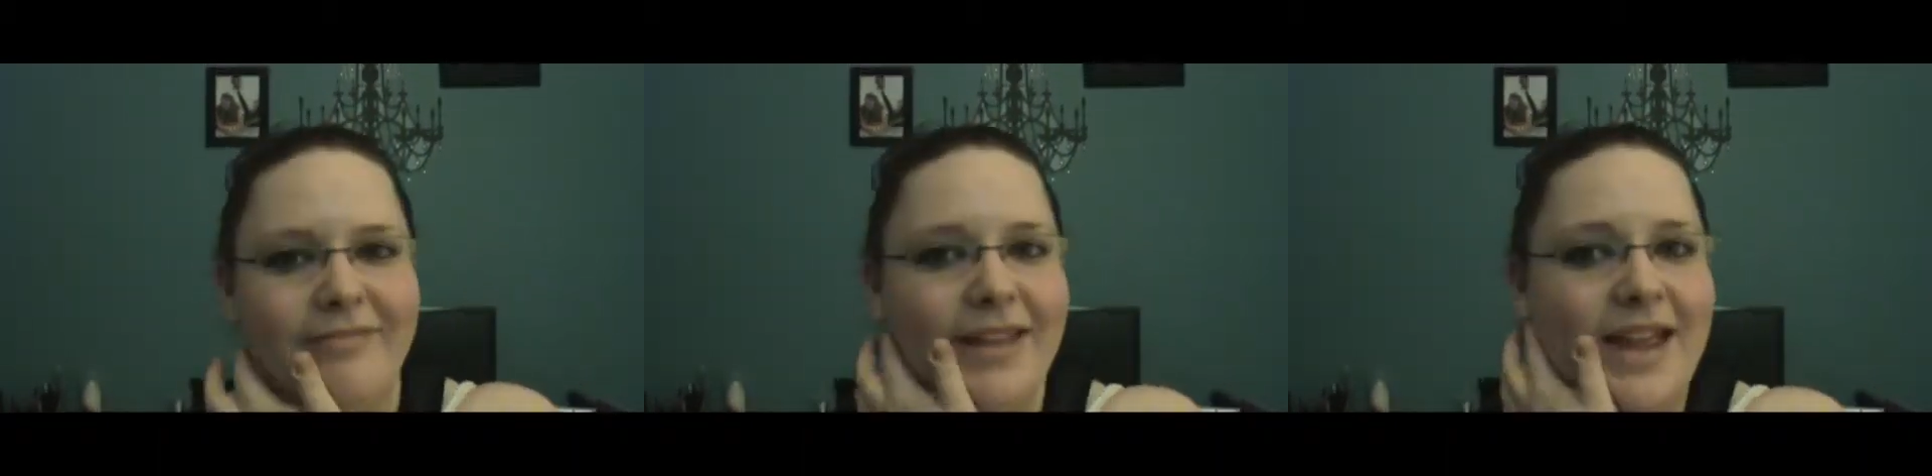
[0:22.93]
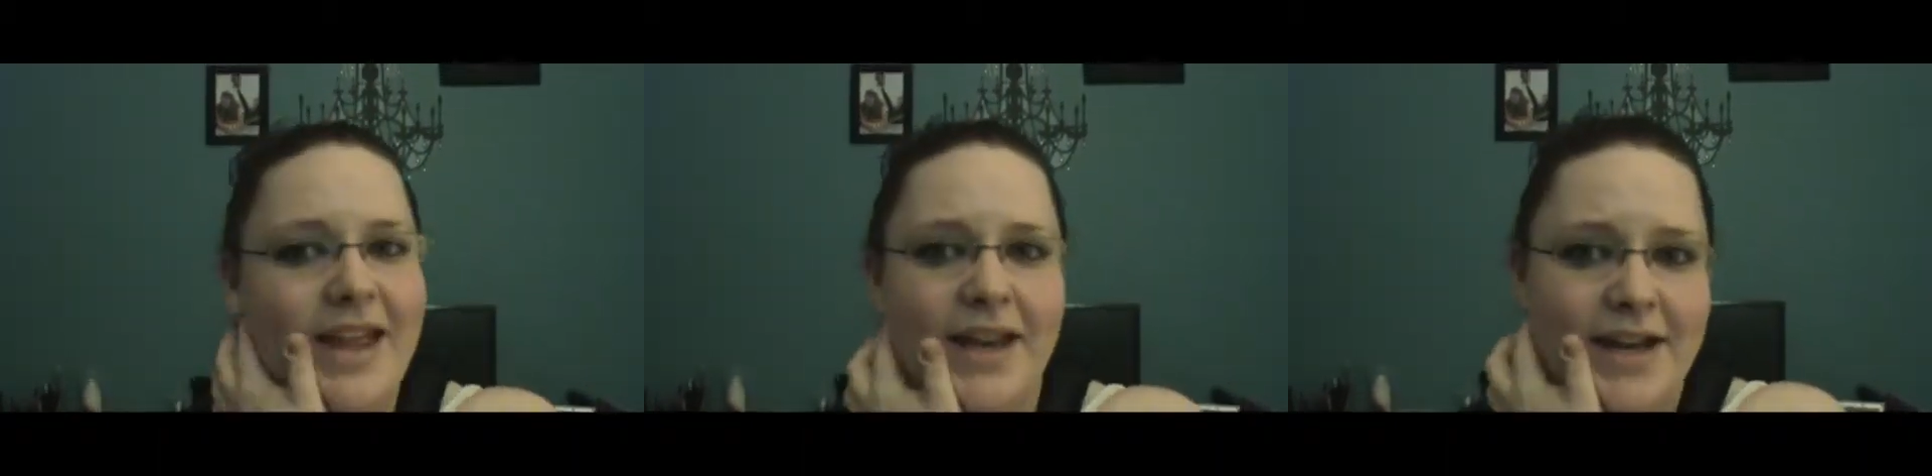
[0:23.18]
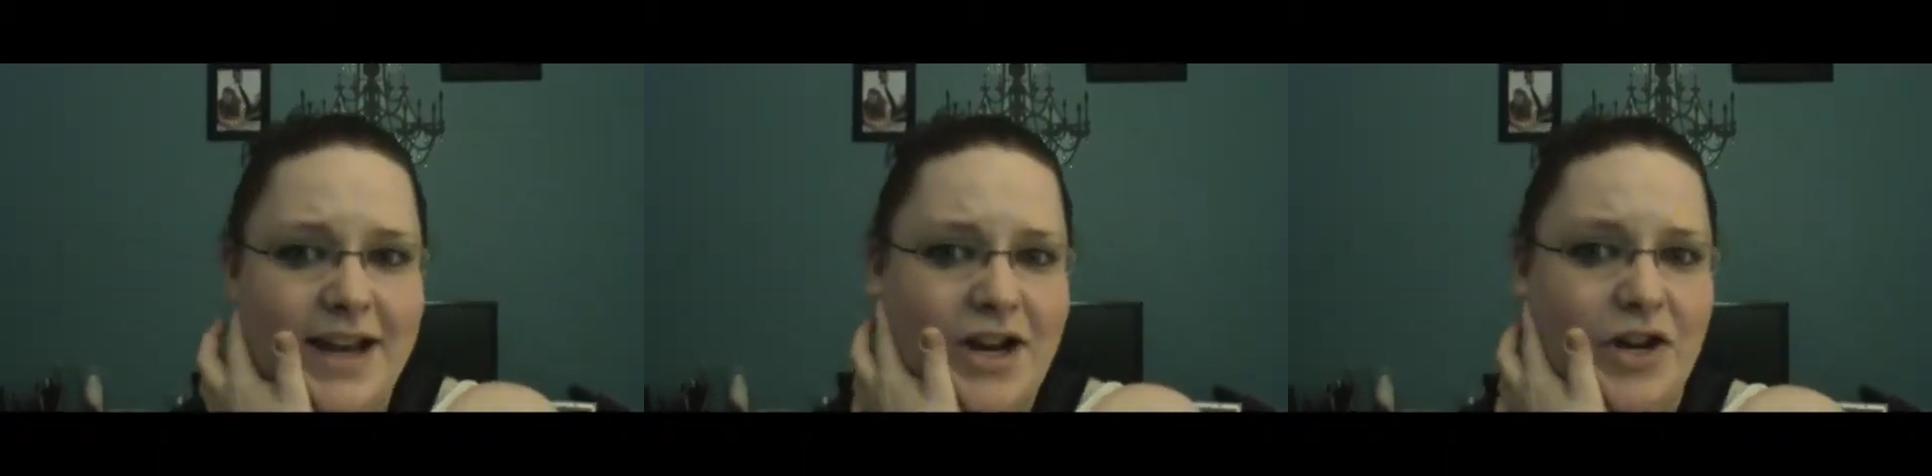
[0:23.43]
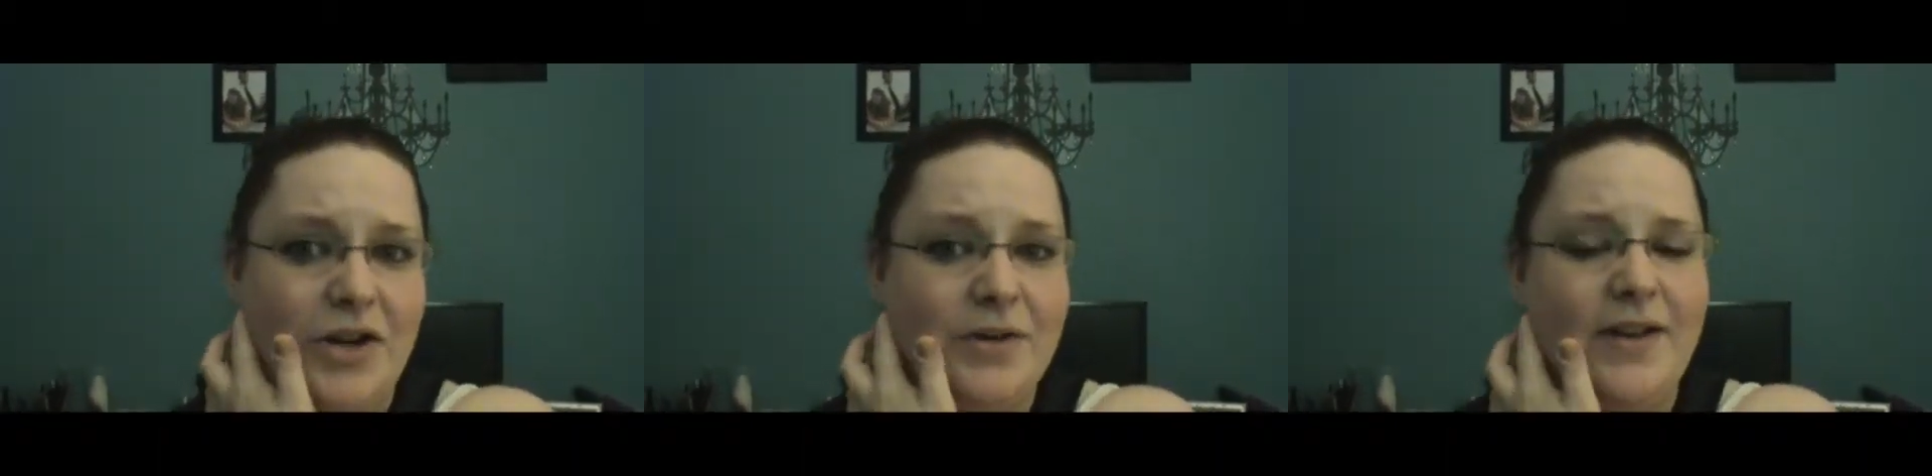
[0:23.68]
And I
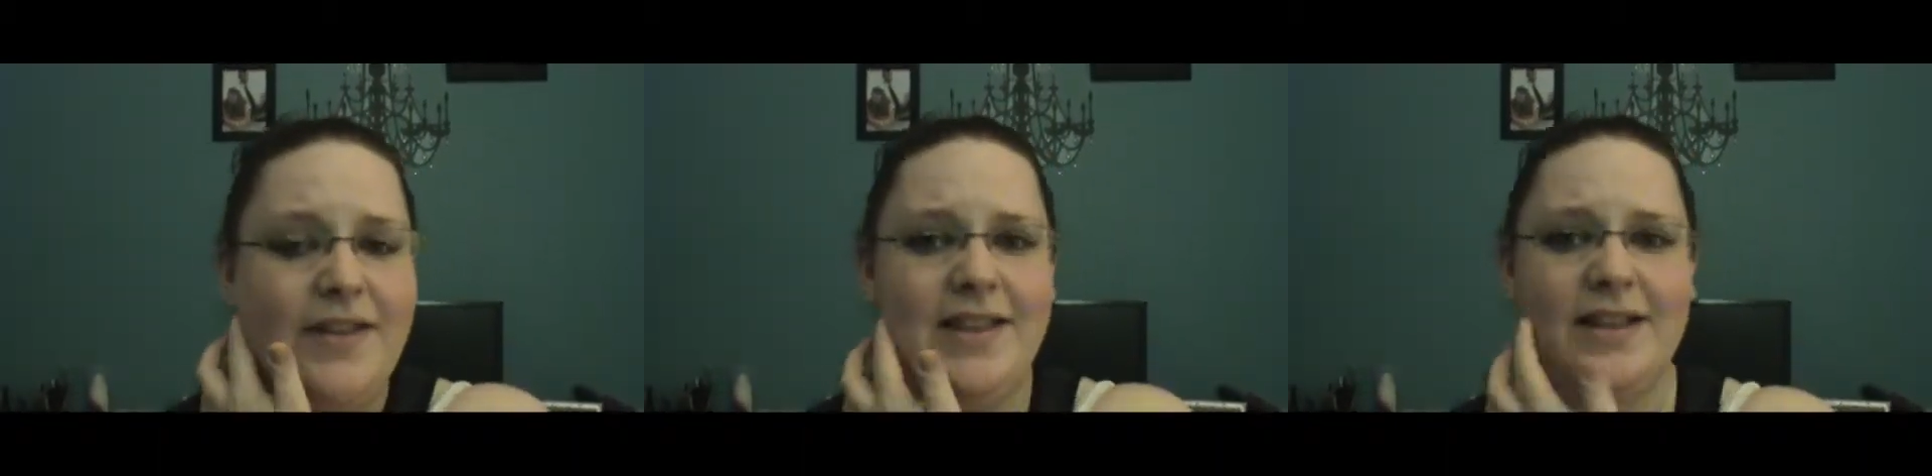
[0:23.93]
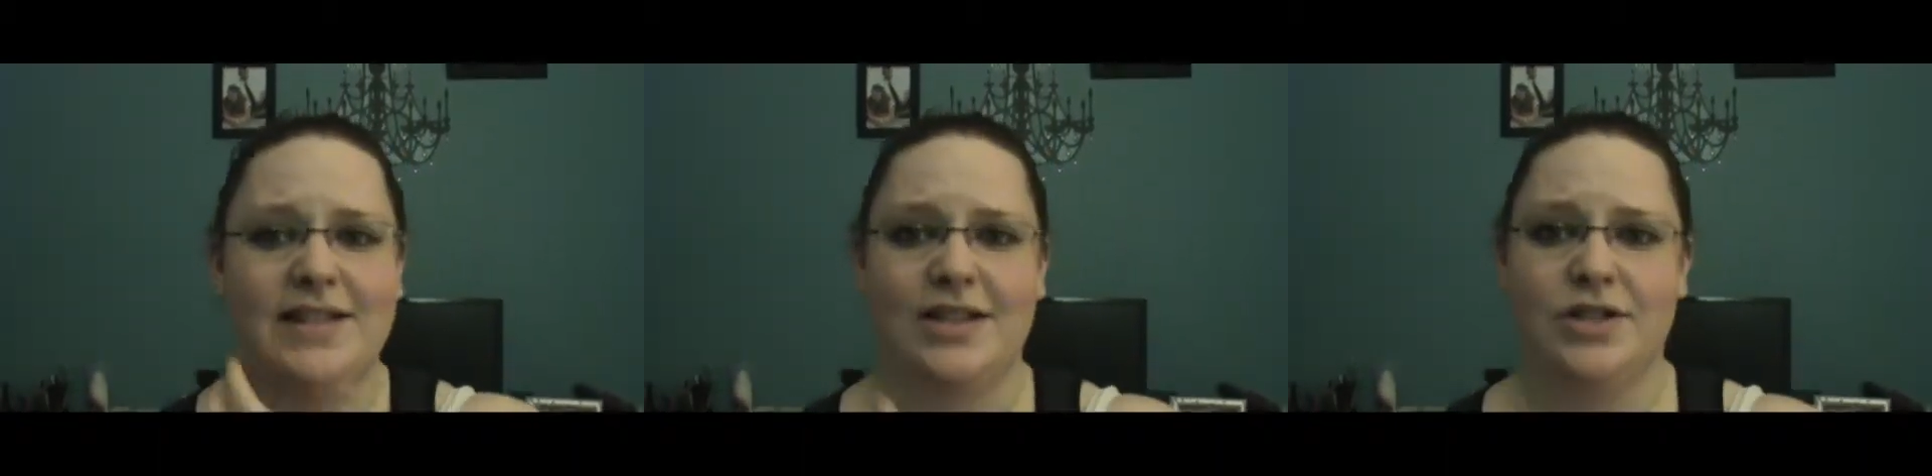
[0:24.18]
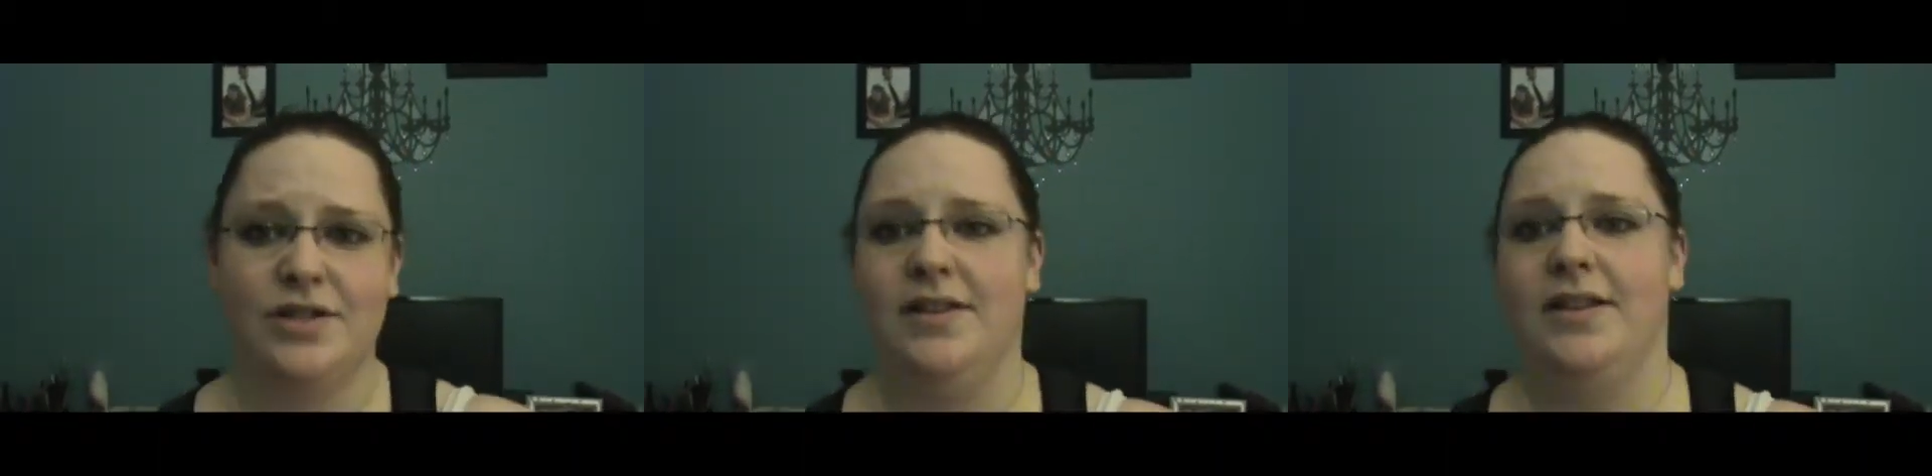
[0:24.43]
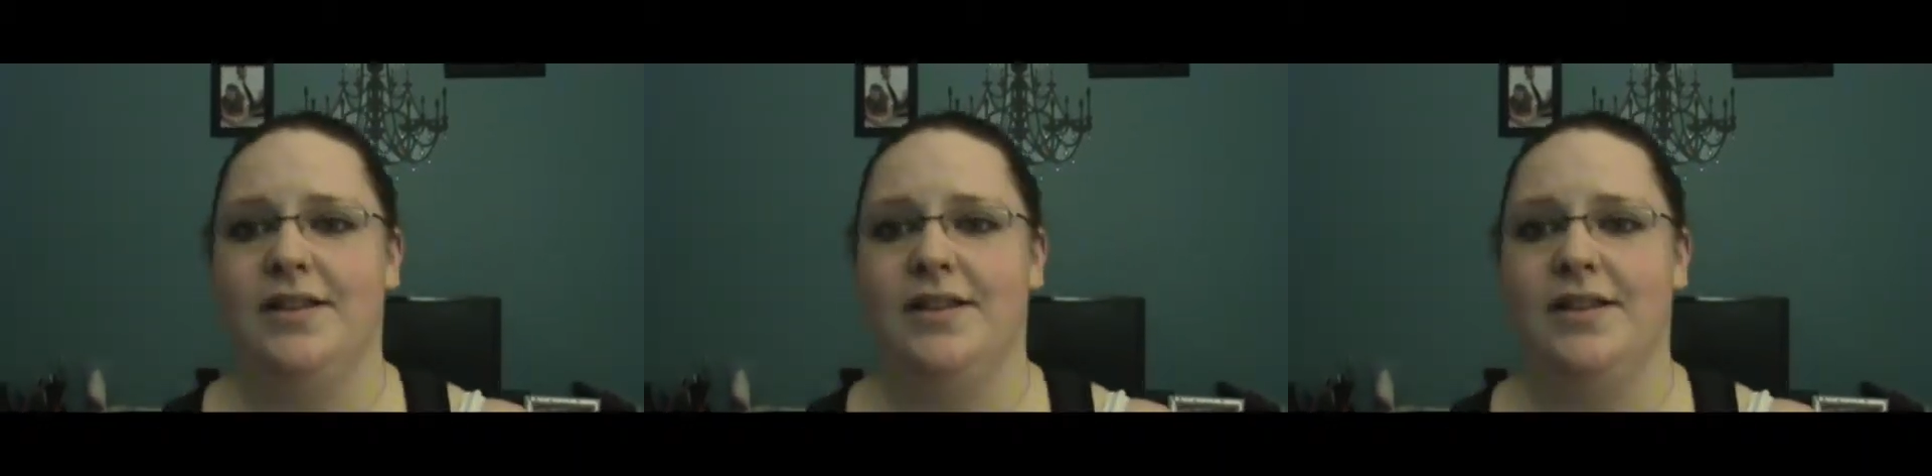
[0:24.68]
don't know, I think that's interesting